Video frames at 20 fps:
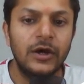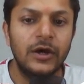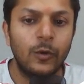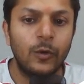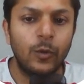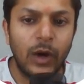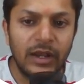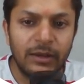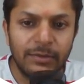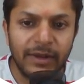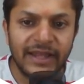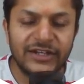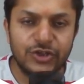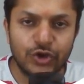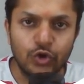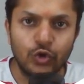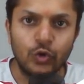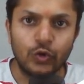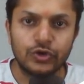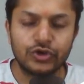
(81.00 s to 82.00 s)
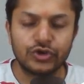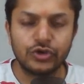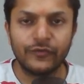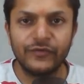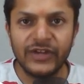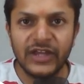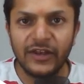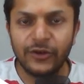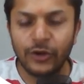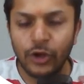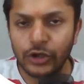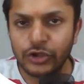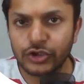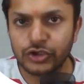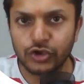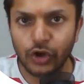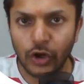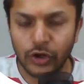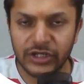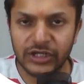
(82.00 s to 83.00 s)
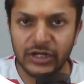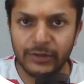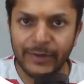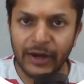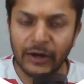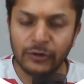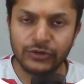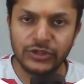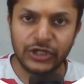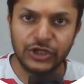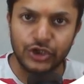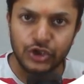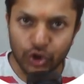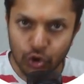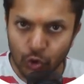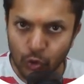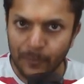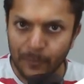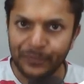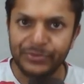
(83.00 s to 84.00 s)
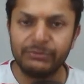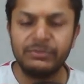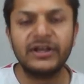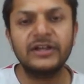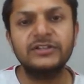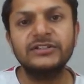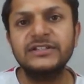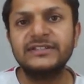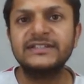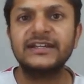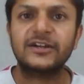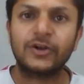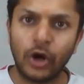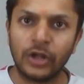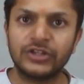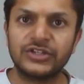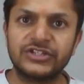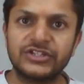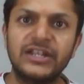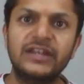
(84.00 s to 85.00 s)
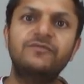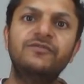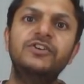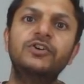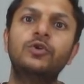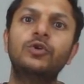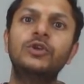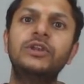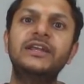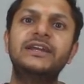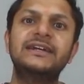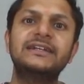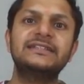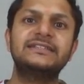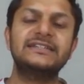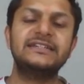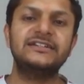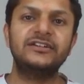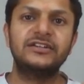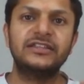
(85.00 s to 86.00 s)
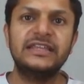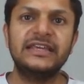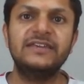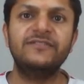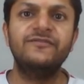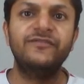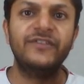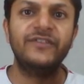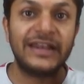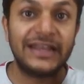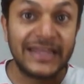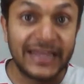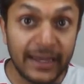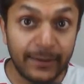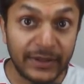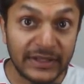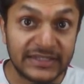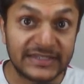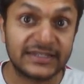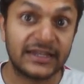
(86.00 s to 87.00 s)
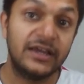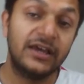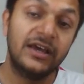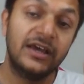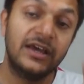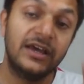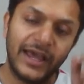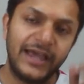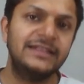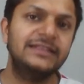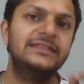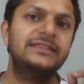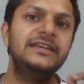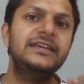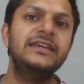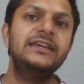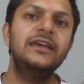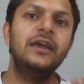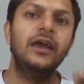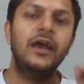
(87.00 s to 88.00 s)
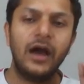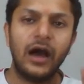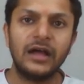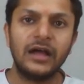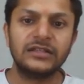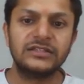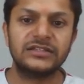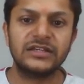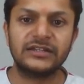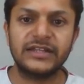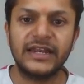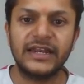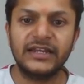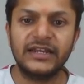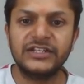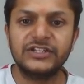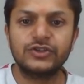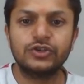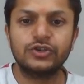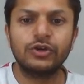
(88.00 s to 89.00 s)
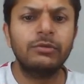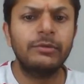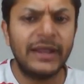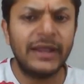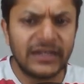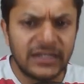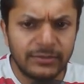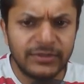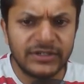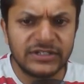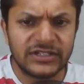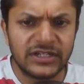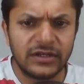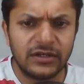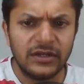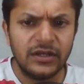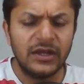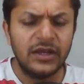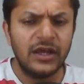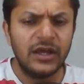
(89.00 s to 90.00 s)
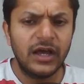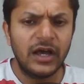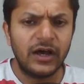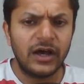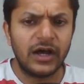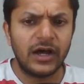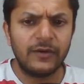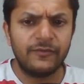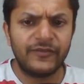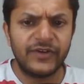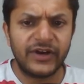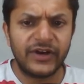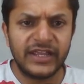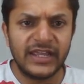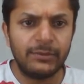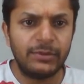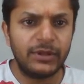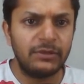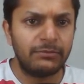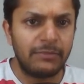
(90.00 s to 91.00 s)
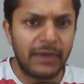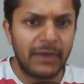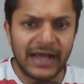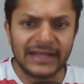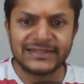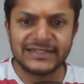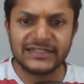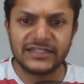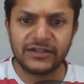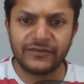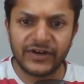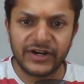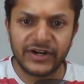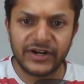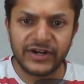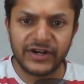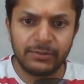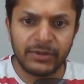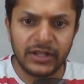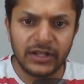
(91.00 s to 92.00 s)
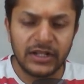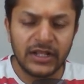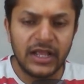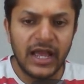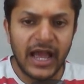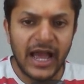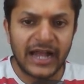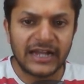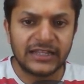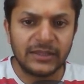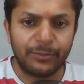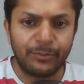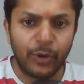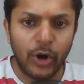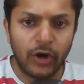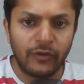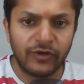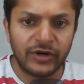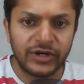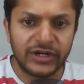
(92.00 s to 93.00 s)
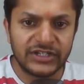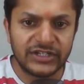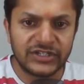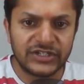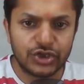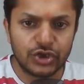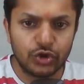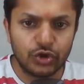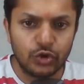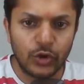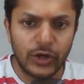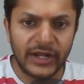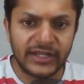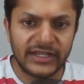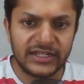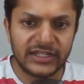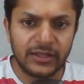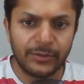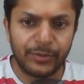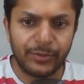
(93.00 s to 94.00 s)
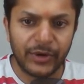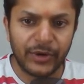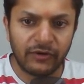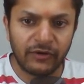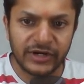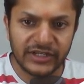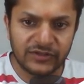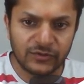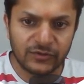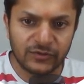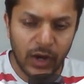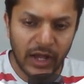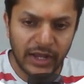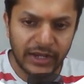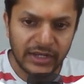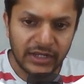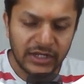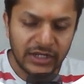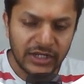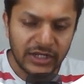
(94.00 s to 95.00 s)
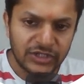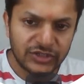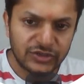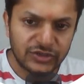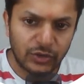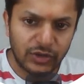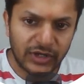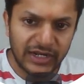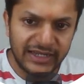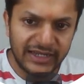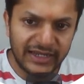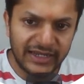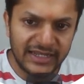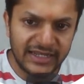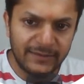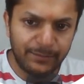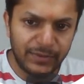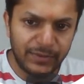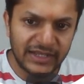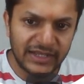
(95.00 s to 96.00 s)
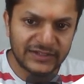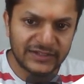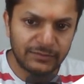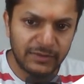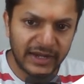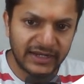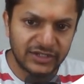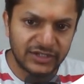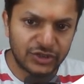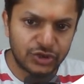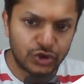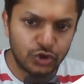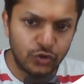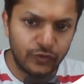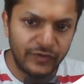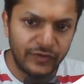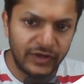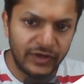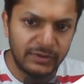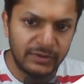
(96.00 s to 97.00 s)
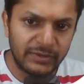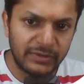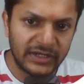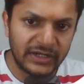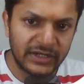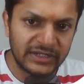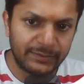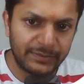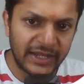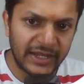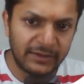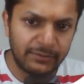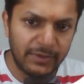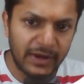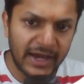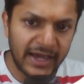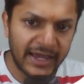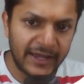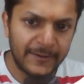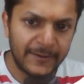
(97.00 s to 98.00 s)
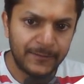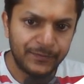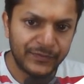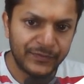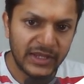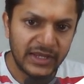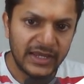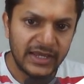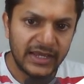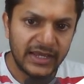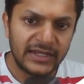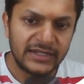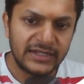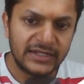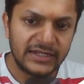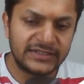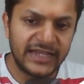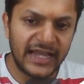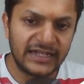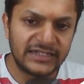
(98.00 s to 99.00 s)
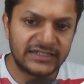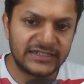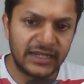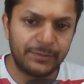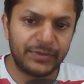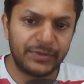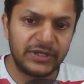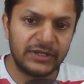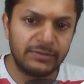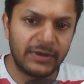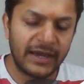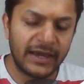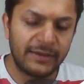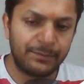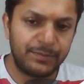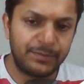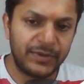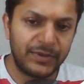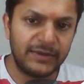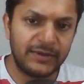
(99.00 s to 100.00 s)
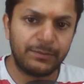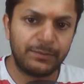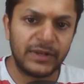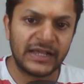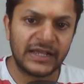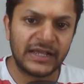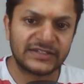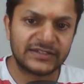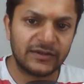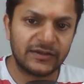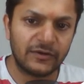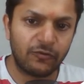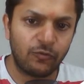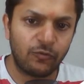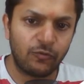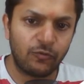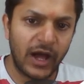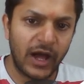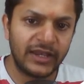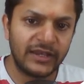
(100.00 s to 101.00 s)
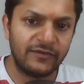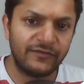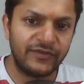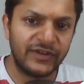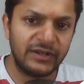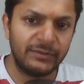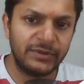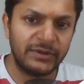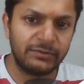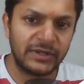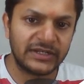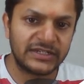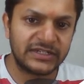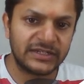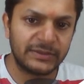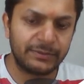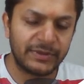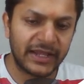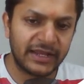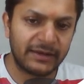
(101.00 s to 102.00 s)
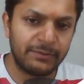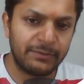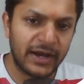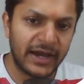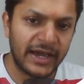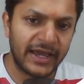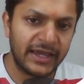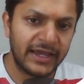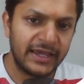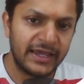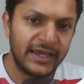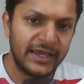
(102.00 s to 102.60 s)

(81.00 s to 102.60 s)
1 by 2. So we are not talking about the 2 because it's a constant. We only consider the variables in the uncertainties. So momentum is a variable, mass is a variable, and the power is 2, and here the power is 1. So clearly plus minus 2 will be multiplied by delta P by P, plus 1 will be multiplied by